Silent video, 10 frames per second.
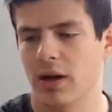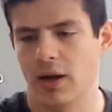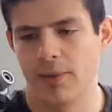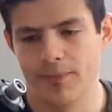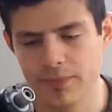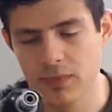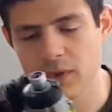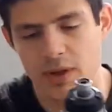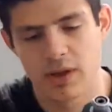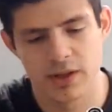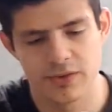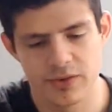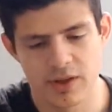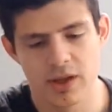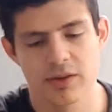Um,
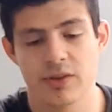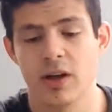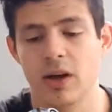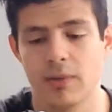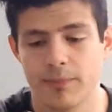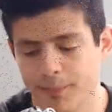this is the